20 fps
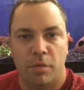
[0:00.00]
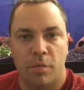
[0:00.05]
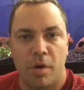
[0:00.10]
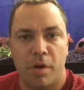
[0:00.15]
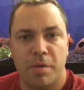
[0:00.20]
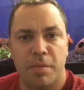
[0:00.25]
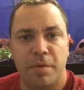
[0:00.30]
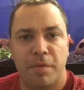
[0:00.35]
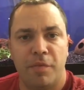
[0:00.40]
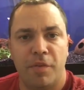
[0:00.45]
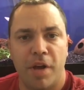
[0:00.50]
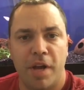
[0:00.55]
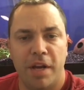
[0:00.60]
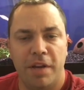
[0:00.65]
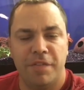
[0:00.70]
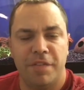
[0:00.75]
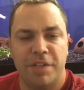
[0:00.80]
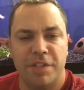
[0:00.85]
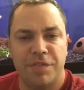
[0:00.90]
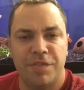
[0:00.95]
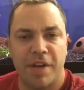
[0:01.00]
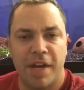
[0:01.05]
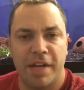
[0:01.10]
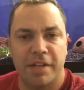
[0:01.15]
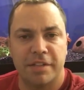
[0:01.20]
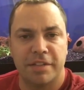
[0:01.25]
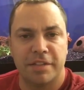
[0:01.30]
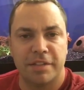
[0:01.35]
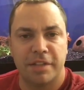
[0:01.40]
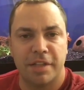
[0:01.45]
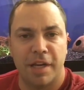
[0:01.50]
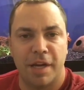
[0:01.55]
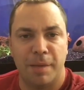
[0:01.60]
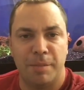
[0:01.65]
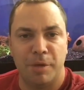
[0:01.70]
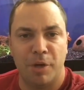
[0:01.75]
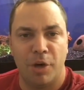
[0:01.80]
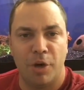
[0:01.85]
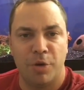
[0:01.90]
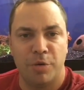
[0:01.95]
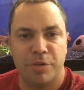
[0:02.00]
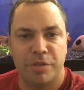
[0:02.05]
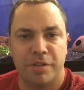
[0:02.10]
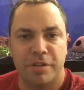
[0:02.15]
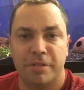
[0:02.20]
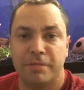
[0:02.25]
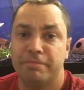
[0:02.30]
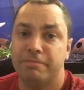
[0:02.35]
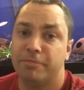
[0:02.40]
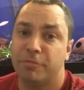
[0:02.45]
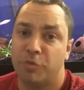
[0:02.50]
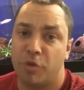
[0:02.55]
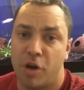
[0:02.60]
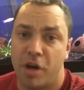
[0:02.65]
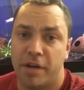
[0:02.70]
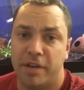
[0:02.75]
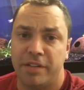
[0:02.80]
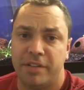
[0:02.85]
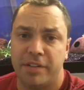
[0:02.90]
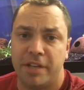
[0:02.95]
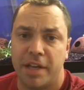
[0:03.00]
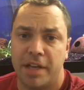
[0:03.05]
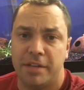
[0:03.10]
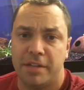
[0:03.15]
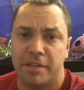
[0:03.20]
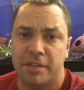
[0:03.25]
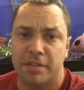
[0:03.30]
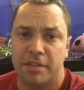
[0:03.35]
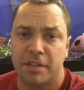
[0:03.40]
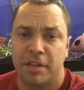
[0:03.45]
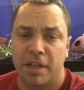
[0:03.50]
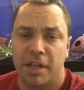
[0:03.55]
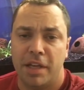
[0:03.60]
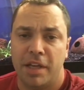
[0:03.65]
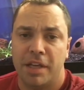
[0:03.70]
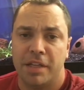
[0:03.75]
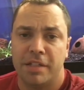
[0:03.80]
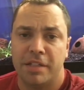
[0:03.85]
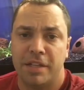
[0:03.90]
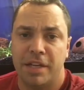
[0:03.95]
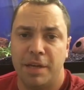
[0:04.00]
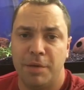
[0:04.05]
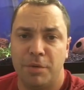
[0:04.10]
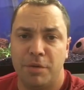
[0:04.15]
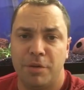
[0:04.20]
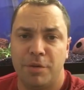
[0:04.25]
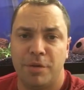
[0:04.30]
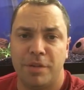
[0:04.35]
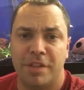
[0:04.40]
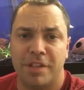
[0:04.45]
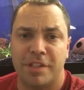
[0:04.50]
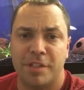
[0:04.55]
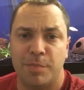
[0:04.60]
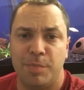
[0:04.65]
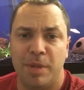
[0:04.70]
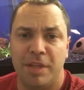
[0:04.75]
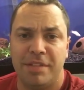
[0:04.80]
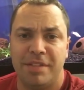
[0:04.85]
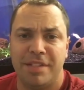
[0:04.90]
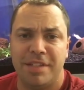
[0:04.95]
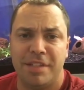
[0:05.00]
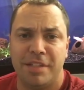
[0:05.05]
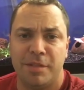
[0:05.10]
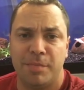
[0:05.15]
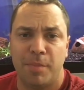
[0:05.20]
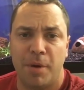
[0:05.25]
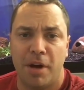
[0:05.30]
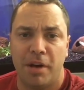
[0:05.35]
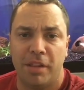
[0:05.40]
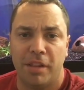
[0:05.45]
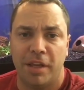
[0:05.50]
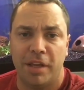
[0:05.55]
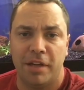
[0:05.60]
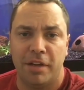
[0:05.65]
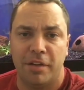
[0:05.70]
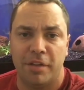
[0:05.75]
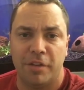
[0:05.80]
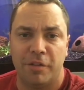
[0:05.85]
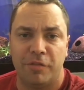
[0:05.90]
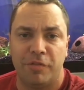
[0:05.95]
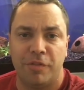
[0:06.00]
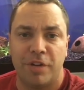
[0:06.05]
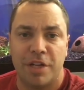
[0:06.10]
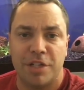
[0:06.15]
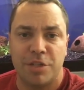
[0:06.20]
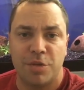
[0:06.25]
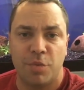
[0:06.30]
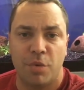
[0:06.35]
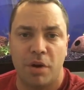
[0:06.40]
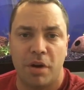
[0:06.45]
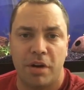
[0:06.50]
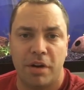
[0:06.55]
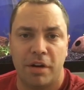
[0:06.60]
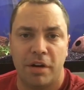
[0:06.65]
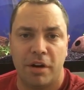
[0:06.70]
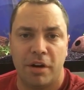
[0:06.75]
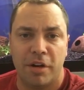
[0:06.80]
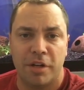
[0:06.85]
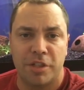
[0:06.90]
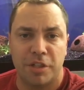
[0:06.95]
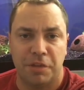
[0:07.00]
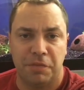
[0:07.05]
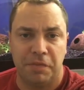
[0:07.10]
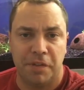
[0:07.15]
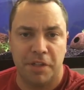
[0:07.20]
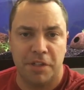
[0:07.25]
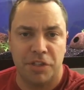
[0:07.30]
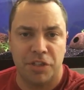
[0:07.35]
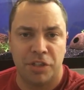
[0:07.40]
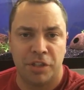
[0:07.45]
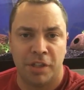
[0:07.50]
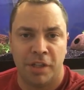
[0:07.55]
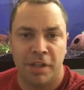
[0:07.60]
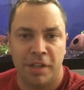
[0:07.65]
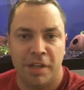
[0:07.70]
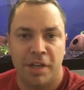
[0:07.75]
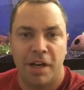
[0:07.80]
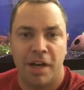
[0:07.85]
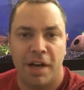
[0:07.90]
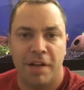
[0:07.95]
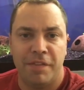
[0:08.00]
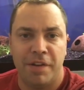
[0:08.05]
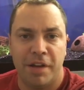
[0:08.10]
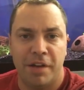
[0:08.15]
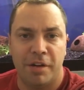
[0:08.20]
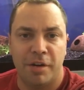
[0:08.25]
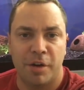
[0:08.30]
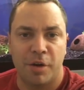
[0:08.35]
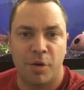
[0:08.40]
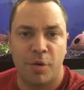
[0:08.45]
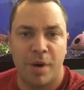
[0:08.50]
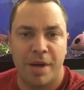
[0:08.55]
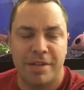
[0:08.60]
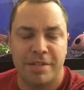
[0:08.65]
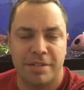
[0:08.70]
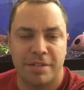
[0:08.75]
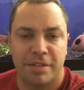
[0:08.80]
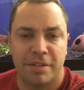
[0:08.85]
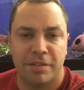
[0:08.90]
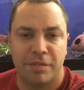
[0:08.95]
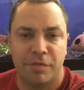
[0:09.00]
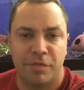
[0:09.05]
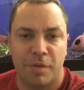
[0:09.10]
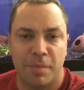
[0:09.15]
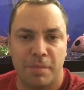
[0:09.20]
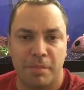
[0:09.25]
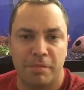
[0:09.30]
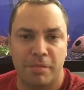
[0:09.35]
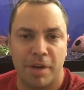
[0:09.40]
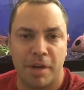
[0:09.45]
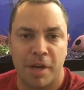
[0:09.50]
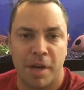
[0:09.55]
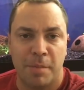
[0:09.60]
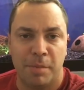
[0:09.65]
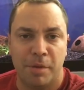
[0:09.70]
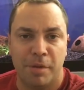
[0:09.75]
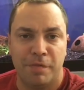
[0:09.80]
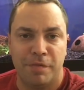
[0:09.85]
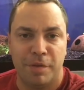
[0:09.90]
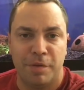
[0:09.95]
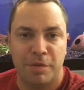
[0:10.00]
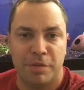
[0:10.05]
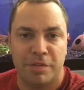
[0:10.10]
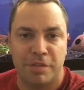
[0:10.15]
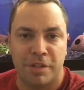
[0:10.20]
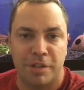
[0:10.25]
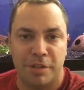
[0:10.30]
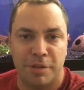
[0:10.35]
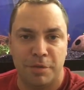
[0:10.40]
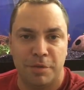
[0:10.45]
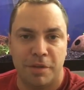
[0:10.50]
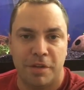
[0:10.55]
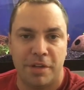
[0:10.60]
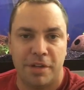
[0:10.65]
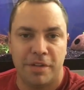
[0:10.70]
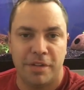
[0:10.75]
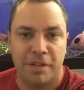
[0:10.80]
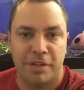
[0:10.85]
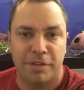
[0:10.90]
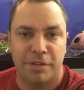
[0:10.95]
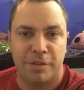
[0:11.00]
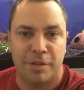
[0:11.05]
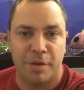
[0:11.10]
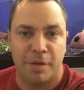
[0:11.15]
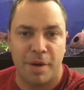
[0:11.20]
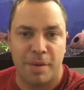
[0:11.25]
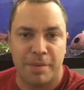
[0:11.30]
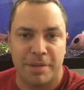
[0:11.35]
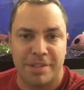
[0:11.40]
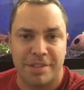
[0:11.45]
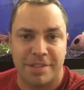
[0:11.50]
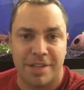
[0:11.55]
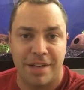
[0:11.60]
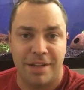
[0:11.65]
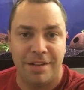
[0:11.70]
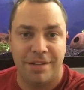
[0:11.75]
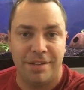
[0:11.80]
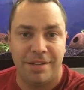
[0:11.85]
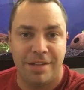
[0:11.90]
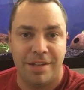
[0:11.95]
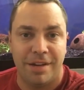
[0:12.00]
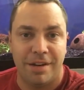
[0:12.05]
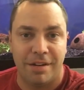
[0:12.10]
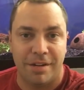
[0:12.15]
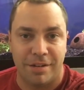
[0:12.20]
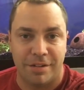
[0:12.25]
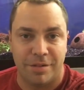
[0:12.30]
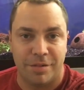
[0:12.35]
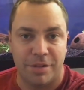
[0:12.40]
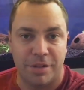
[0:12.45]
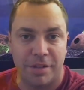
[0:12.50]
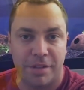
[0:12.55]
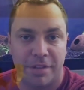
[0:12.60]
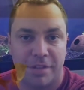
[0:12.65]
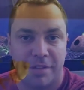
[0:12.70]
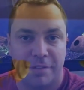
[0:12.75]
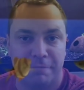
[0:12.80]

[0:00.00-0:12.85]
Welcome to Friday Fish Facts. I'm your host, Ron DeSantis. Today we're doing the species spotlight on the freshwater archerfish. I've had a request from a couple of viewers to do one on this, so I'm excited to get onto it.